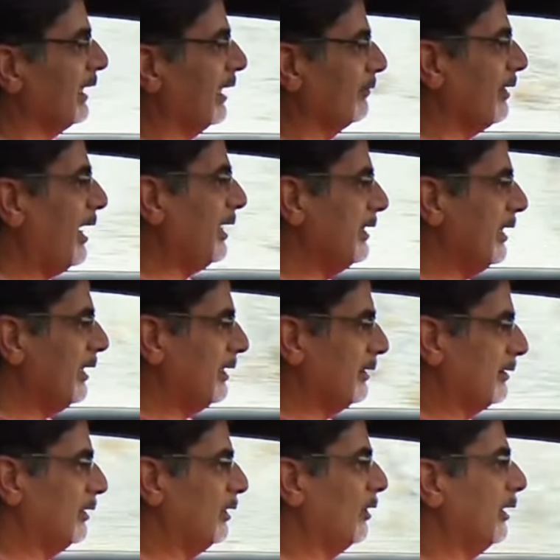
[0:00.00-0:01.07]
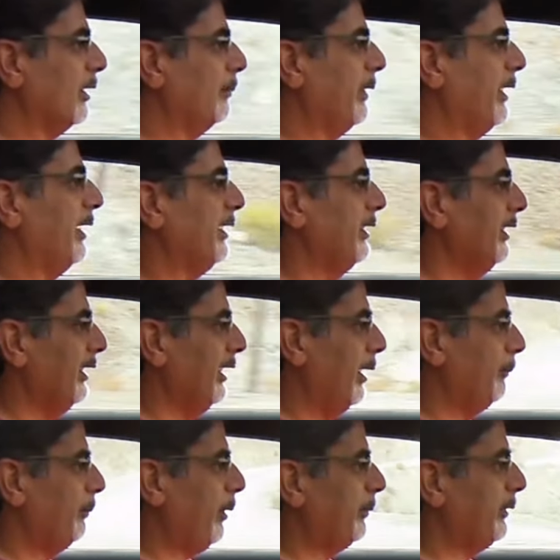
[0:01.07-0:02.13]
Like around here, there's a longer bit
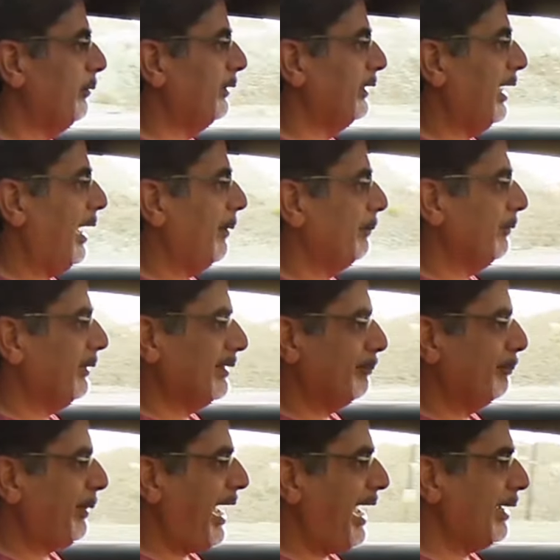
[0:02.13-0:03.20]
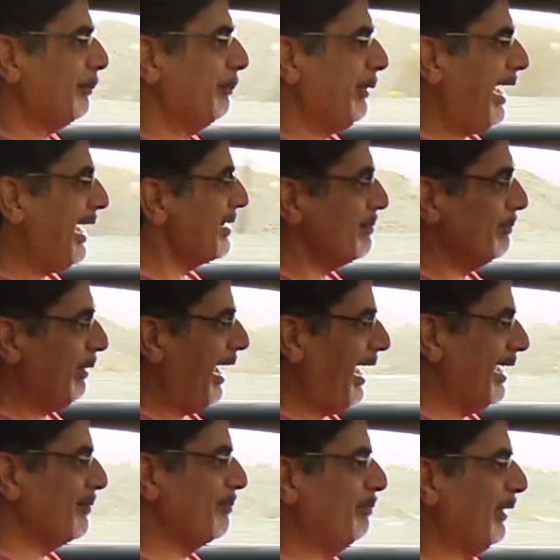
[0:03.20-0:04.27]
and probably we'll get up. But bang, bang,
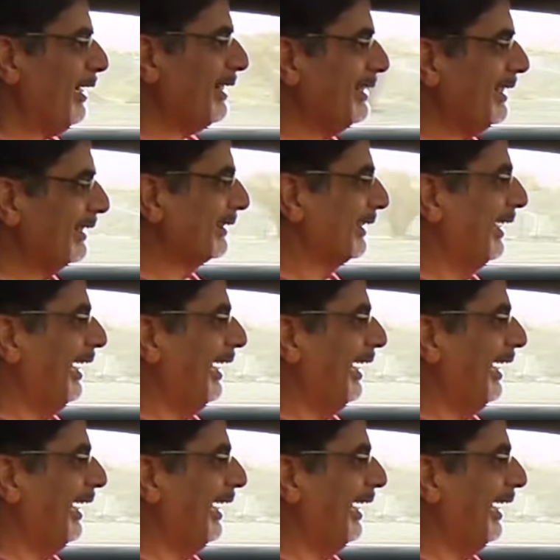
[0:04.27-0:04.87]
bang, brilliant.